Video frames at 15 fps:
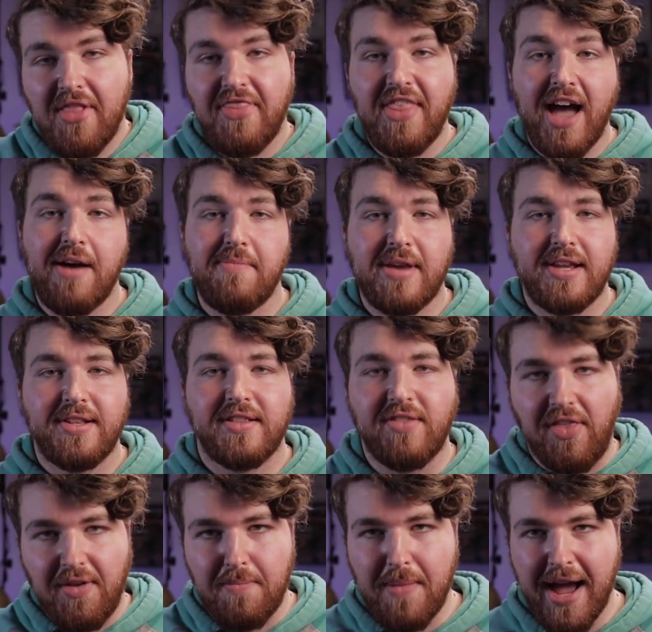That means
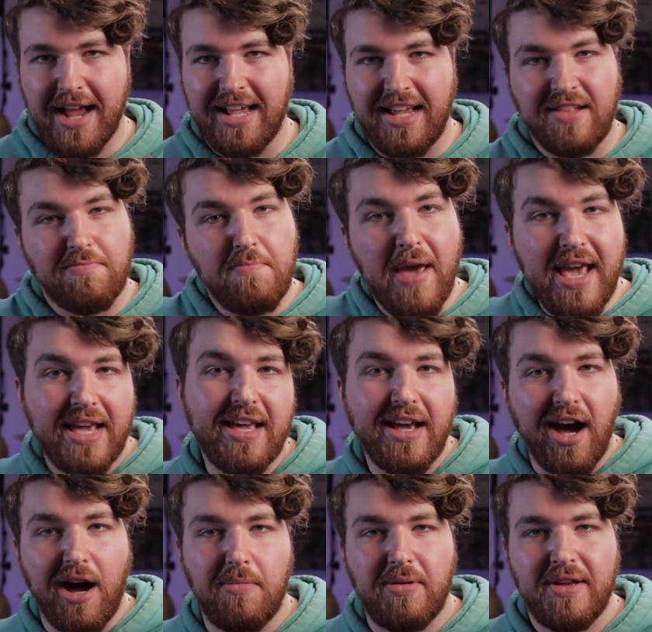that the Mac is
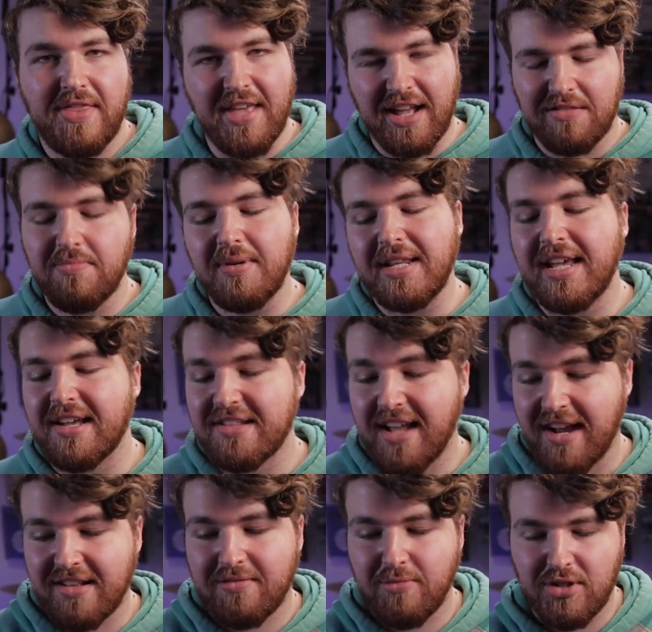picking up the
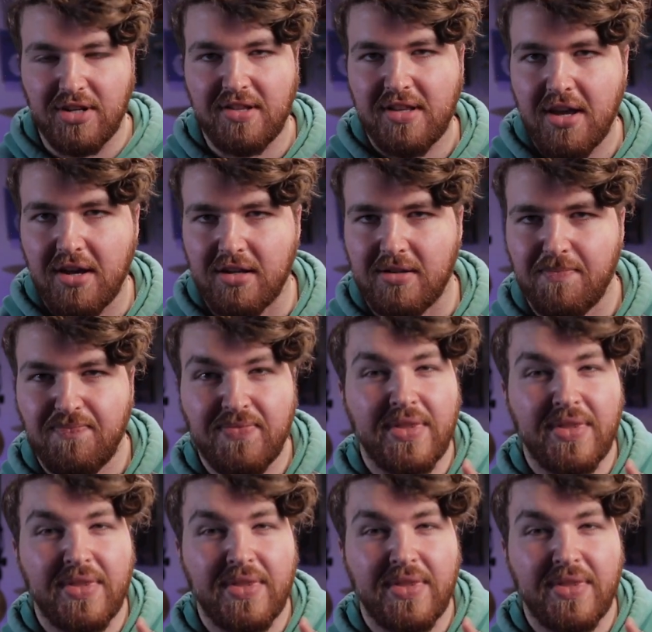SPD-SX, which is good.